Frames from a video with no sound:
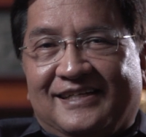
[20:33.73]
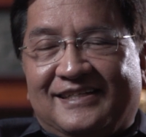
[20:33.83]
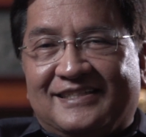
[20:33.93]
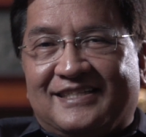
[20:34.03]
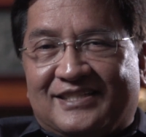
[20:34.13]

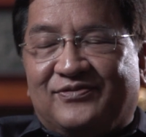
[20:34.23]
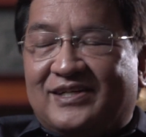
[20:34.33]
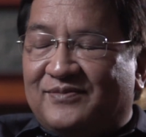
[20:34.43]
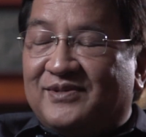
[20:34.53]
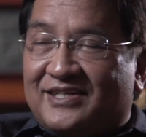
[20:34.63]
it's
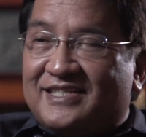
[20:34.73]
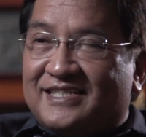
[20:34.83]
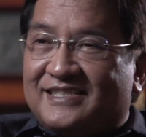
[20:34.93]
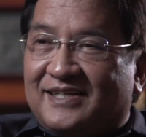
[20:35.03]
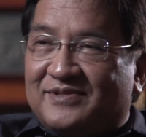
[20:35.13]
funny because
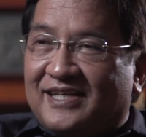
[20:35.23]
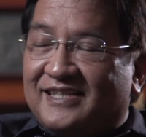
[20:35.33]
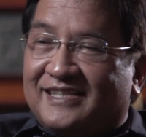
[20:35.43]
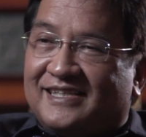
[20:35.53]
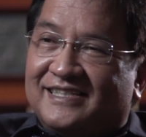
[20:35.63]
it's something
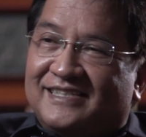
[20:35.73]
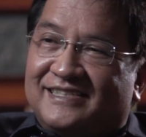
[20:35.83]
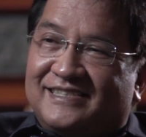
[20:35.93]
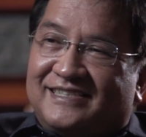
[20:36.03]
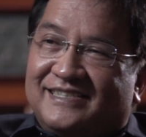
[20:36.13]
that
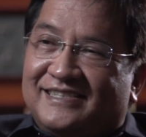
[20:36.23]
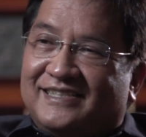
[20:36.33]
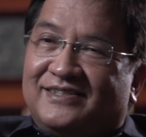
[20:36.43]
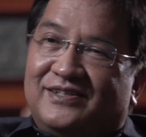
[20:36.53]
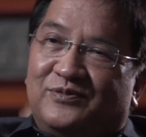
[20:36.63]

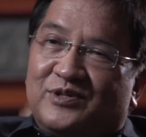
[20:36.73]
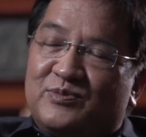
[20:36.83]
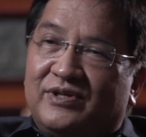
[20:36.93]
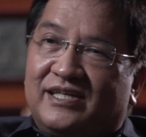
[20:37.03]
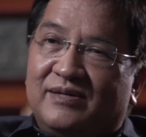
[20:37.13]

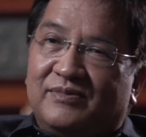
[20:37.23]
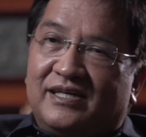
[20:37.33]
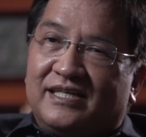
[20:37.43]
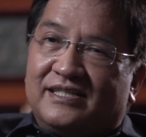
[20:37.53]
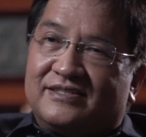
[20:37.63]
almost became
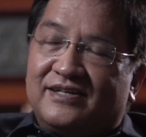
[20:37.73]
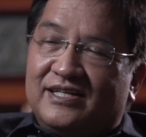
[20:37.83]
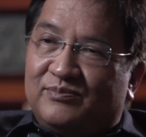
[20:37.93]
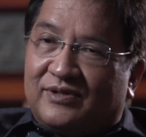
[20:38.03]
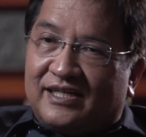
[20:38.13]
a
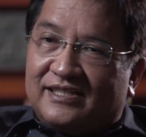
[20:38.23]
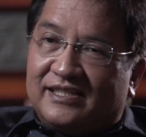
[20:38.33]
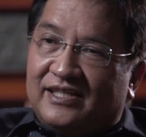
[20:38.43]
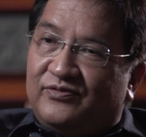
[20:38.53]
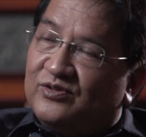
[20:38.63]
trademark.
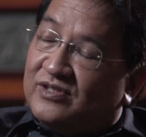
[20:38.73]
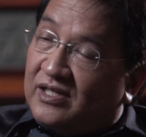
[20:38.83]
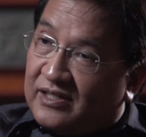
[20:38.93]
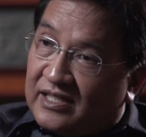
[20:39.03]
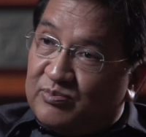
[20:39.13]
That if you
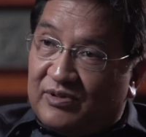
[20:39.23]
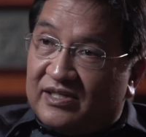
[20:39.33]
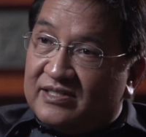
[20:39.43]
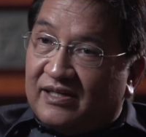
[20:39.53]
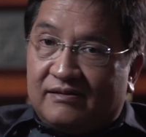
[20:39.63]
didn't
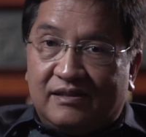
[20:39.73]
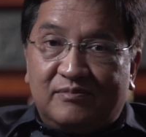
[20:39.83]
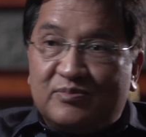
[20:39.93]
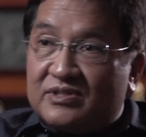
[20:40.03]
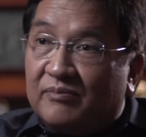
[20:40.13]
experience it, there
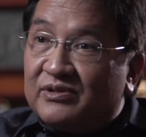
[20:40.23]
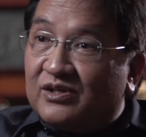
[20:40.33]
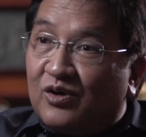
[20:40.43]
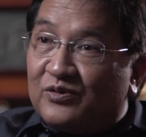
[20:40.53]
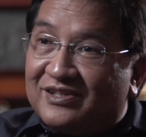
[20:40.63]
must be
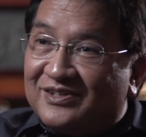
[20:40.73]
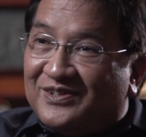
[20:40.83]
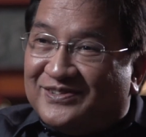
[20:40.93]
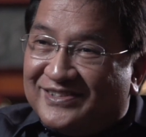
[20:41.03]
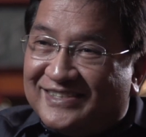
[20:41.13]
something wrong with
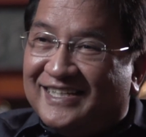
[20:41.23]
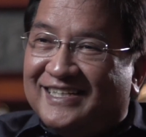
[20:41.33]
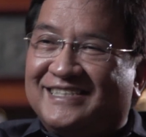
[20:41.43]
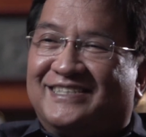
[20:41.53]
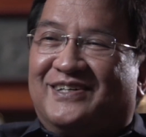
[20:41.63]
you.
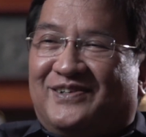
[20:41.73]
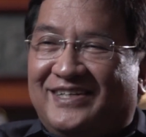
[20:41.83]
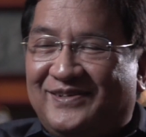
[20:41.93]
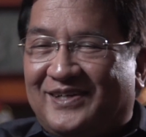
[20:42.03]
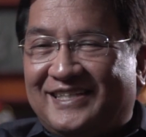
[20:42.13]
So
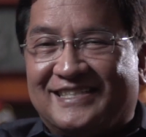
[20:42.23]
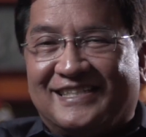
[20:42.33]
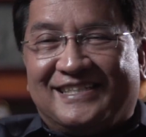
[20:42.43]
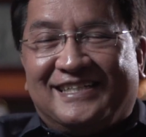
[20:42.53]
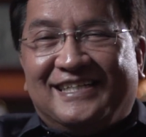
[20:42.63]
anyway, it's
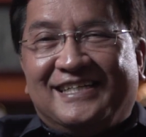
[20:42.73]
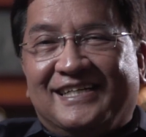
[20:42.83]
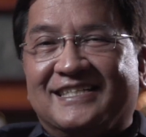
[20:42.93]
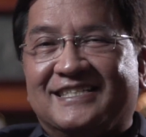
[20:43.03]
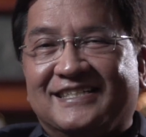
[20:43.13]

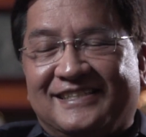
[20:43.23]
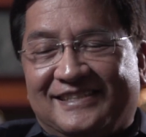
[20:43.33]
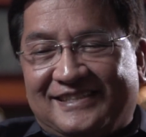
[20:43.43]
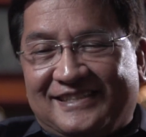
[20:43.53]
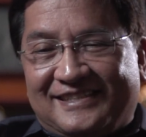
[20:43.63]

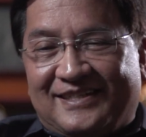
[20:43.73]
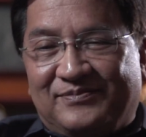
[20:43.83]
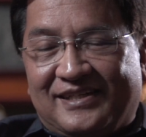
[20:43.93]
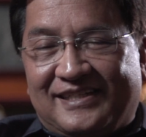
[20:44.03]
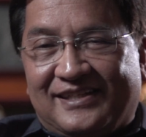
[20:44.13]

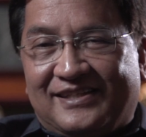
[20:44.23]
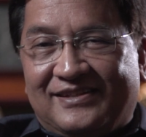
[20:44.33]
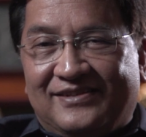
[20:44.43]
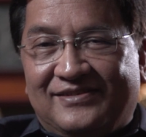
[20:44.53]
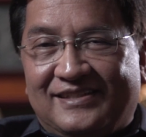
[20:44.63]
something that
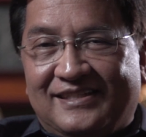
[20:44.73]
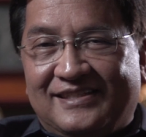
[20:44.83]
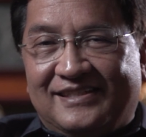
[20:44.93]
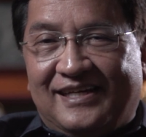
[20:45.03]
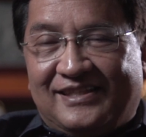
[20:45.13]

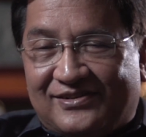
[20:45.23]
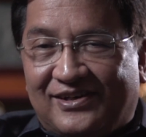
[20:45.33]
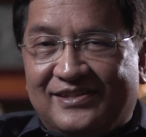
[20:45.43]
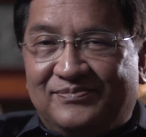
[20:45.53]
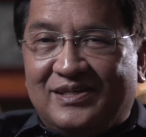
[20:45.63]
later
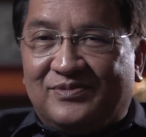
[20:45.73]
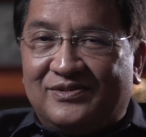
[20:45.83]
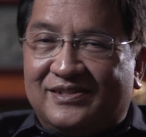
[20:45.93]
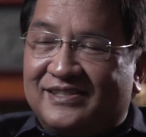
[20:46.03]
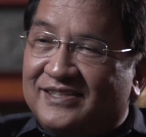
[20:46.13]
on people
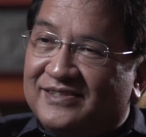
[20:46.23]
were